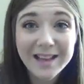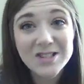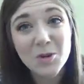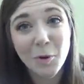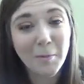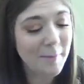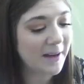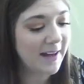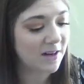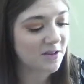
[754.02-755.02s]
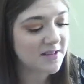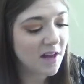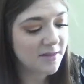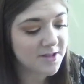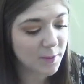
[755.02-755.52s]
Two more baby candles.
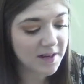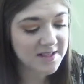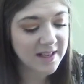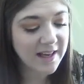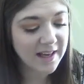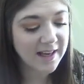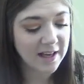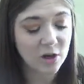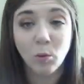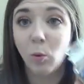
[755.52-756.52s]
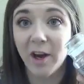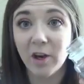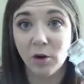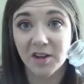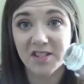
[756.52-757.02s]
This one is the Yankee Candle
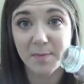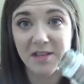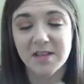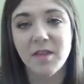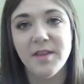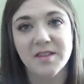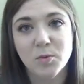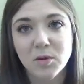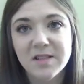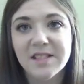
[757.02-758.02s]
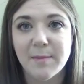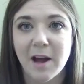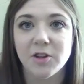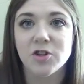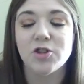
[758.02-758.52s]
White Christmas. This one
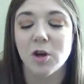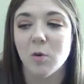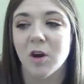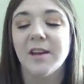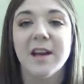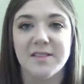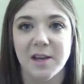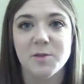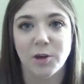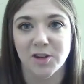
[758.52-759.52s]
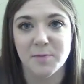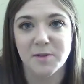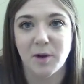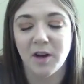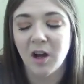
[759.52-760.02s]
smelled so good. Yes, I used a
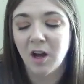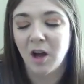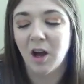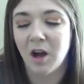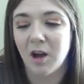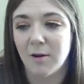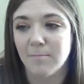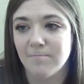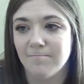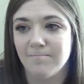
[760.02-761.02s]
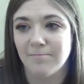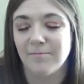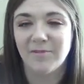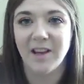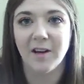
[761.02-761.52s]
Christmas one. Um,
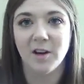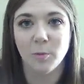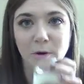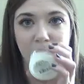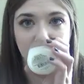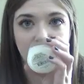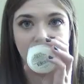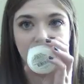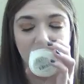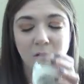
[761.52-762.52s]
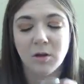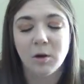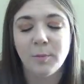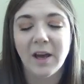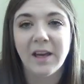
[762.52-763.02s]
if I can get it open.
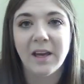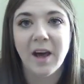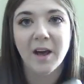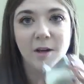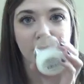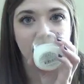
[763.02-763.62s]
Oh my God.